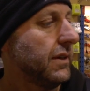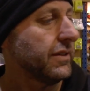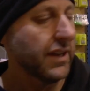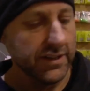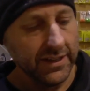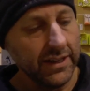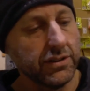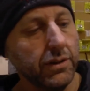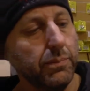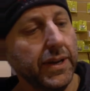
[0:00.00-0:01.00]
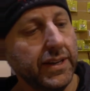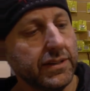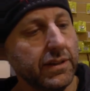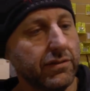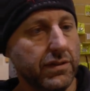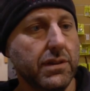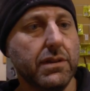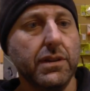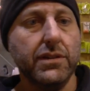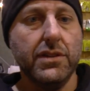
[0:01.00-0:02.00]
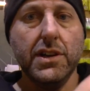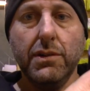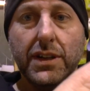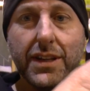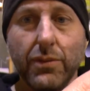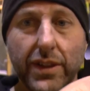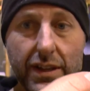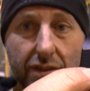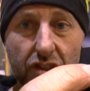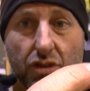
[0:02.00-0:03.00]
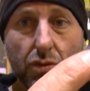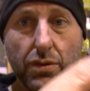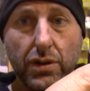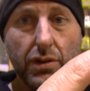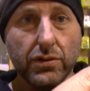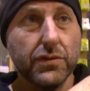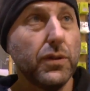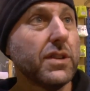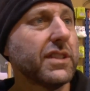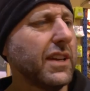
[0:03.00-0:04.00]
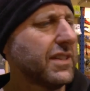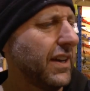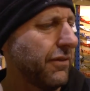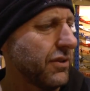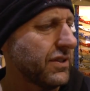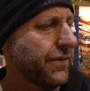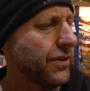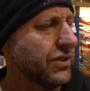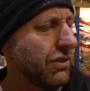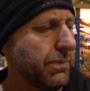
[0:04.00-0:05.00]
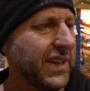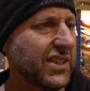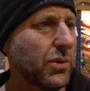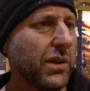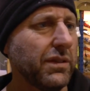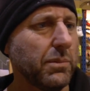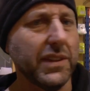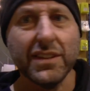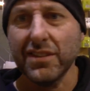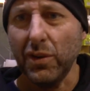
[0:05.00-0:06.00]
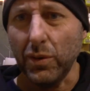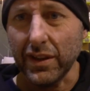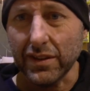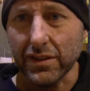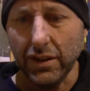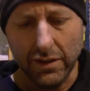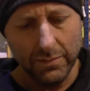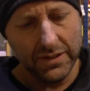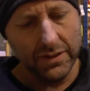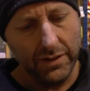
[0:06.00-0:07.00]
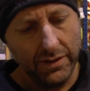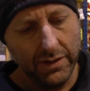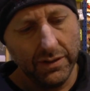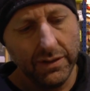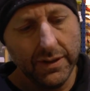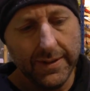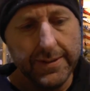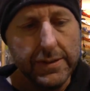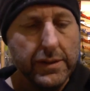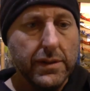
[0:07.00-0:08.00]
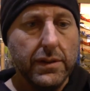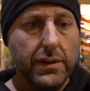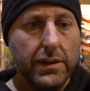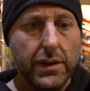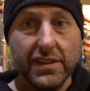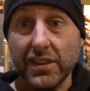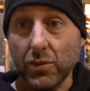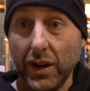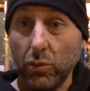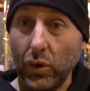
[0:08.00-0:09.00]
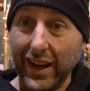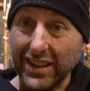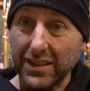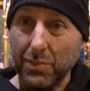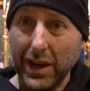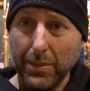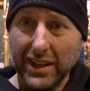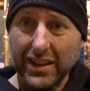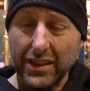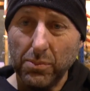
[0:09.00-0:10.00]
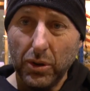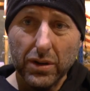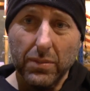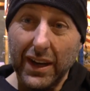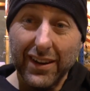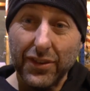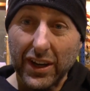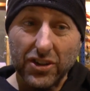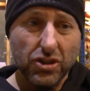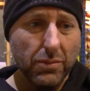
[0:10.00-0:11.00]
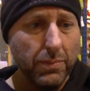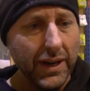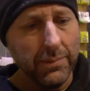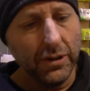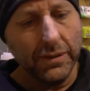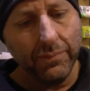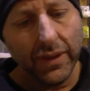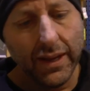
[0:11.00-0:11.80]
I was gonna say it's got a piece. I've got no idea what that screw hole's for. I was gonna say it's for a two-piece quiver, but there's not one at the top, so. Is it to add weights maybe down the bottom here if you're going to shoot bare bow?